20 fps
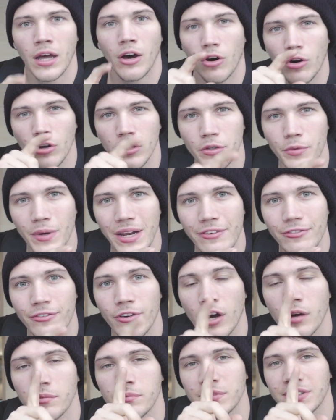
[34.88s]
all the way
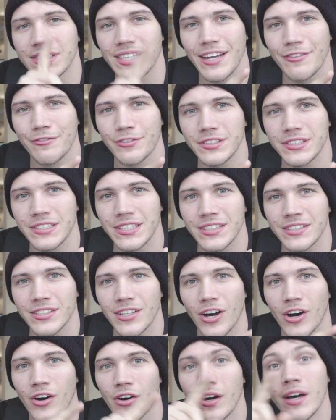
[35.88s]
from San
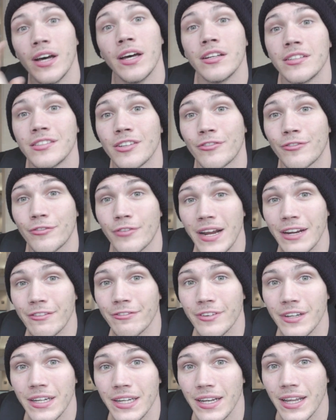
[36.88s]
Francisco to
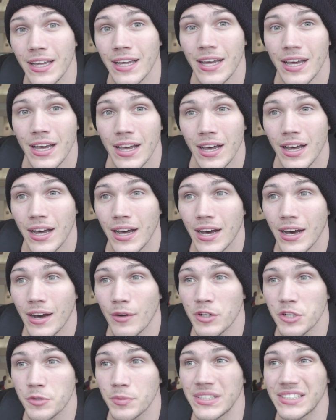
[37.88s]
Frankfurt,
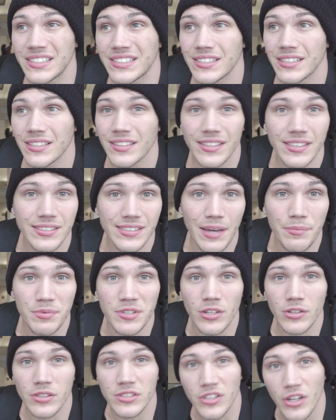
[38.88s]
which means this
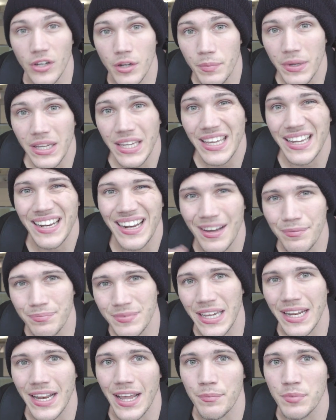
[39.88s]
episode is gonna be an
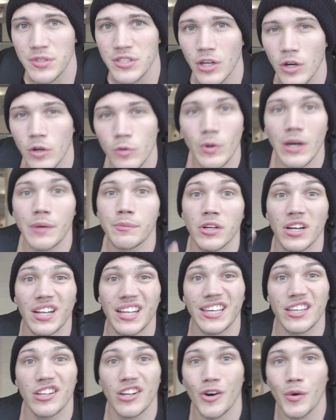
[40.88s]
update episode where I'm gonna
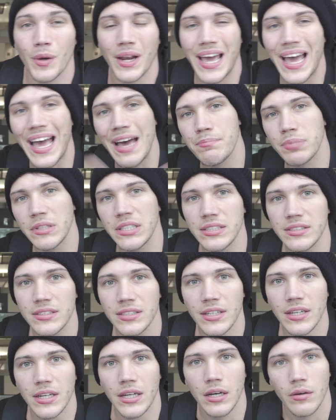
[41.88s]
let you know what happened
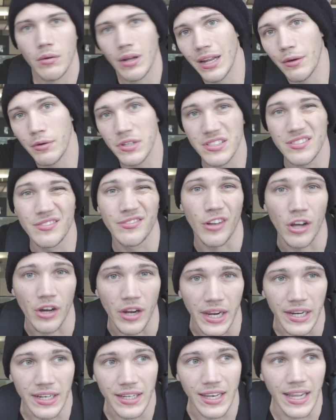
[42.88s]
while I wasn't
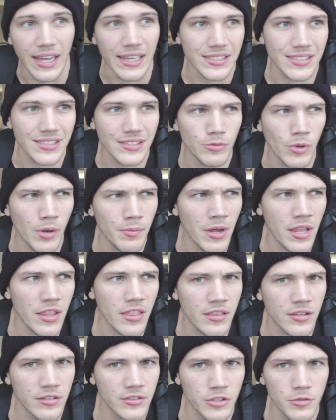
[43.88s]
vlogging the last 1
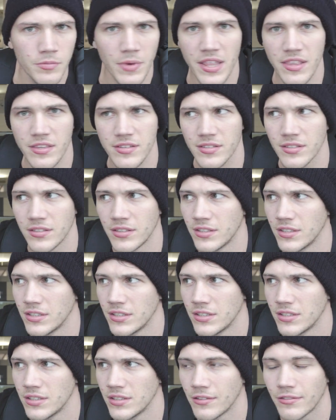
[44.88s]
month, 2 months.
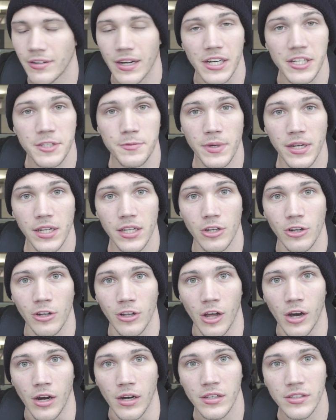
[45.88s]
Fuck, it's been a little
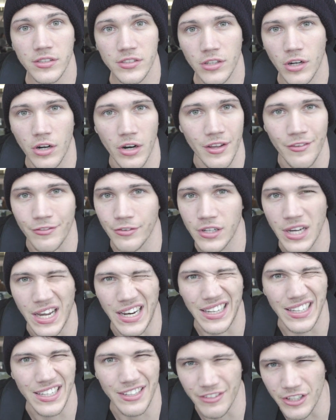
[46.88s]
long. Sorry for
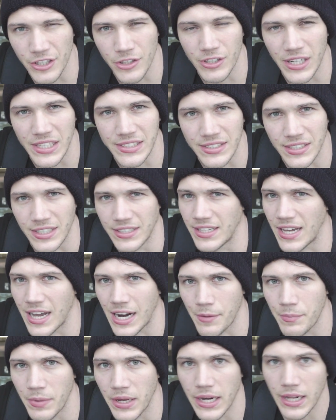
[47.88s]
kind of leaving you guys in the
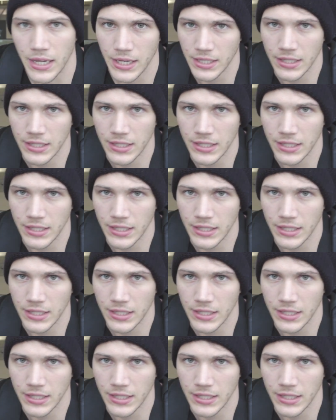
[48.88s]
dark, but